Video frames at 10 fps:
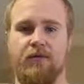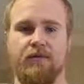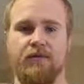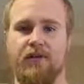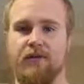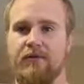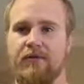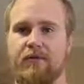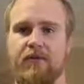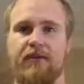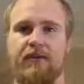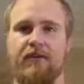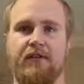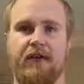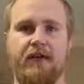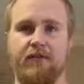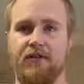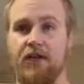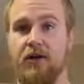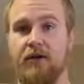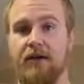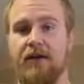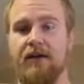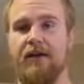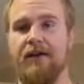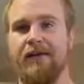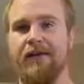just going through the process of letting them show that.